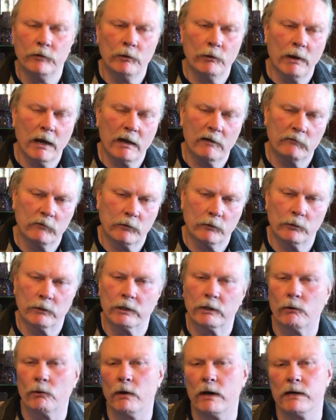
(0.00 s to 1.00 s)
you have a
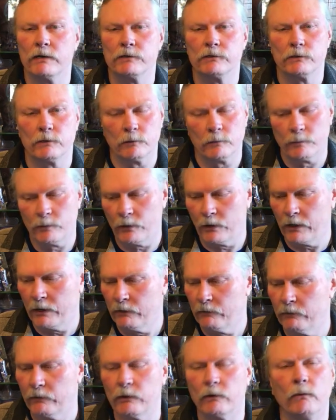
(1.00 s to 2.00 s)
request or
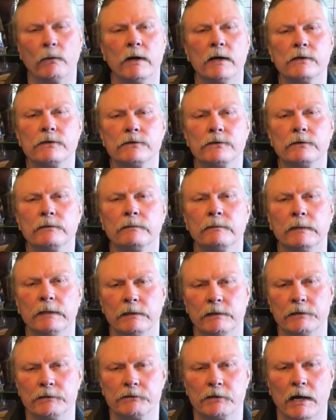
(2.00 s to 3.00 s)
prayer request
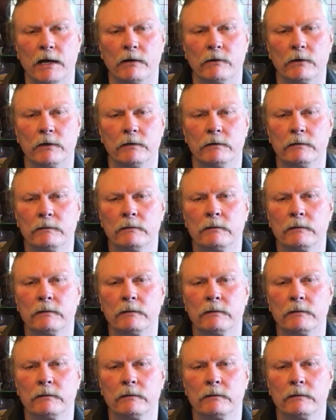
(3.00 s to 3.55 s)
in this hour,